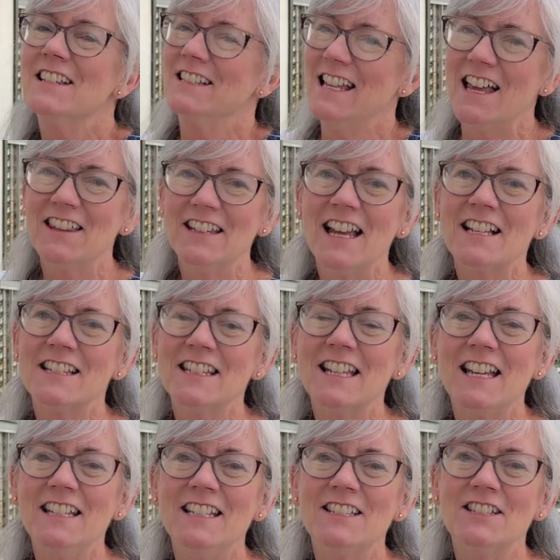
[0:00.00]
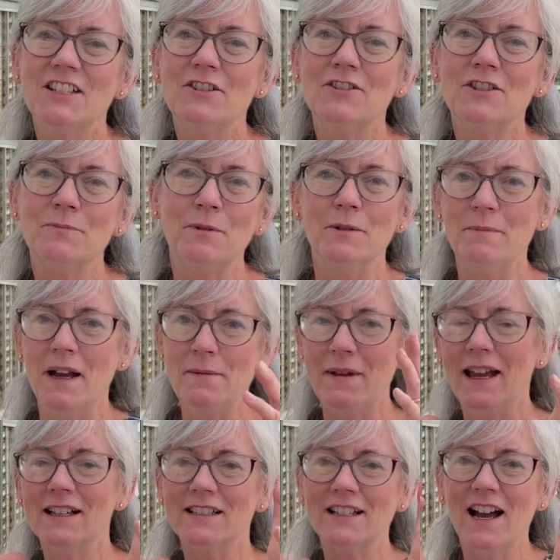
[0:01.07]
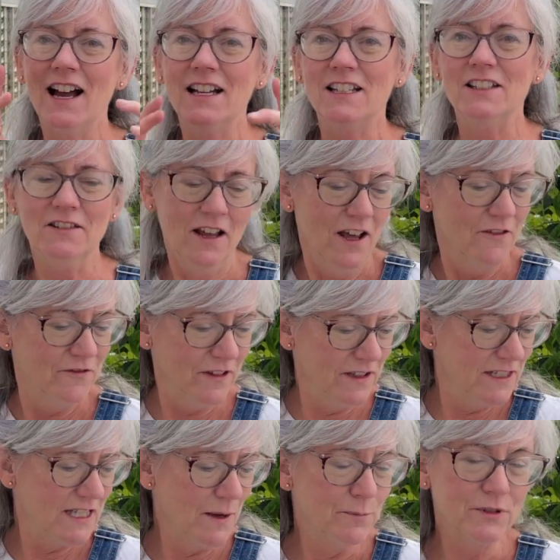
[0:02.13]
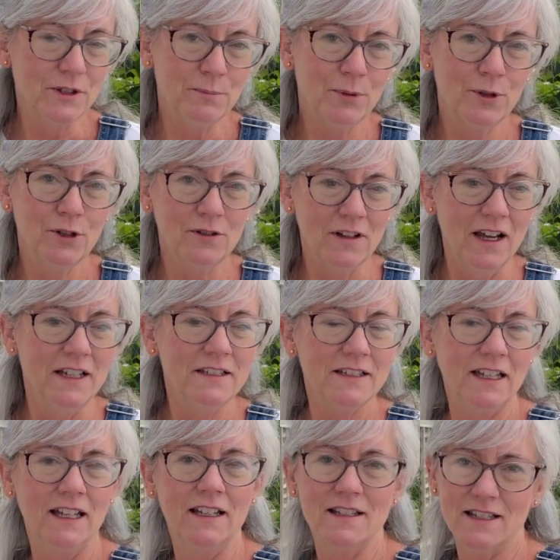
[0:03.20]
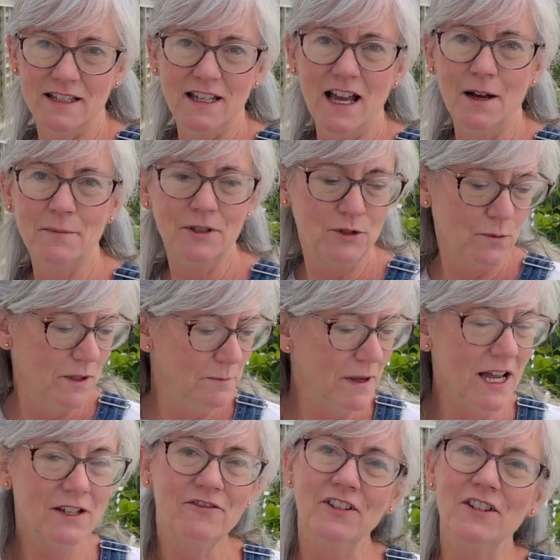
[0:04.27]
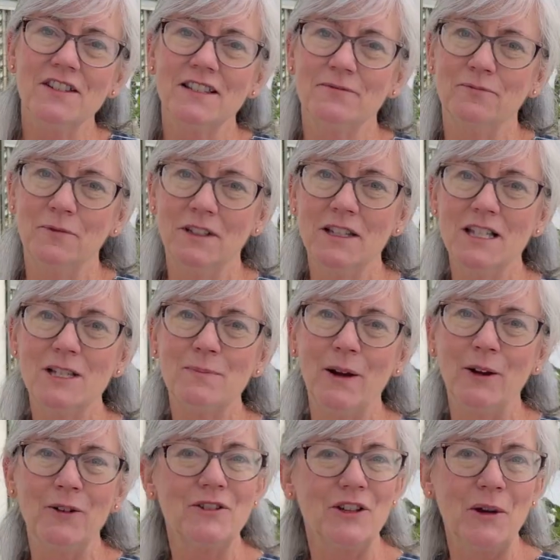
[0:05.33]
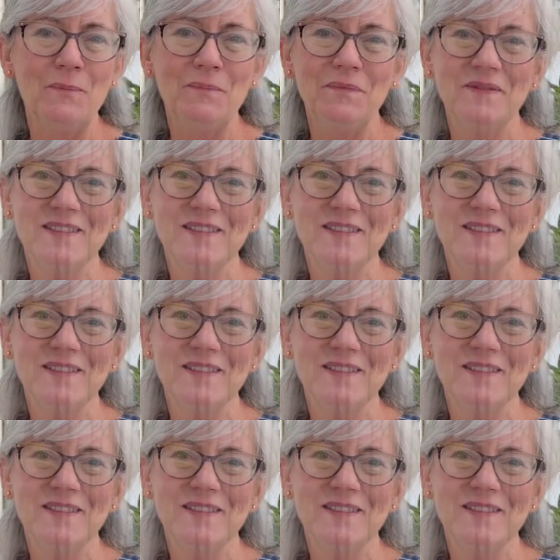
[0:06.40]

now the next thing I need to do is put my mask on and fill these up with the perlite and see how much one bag fills one of these barrels up.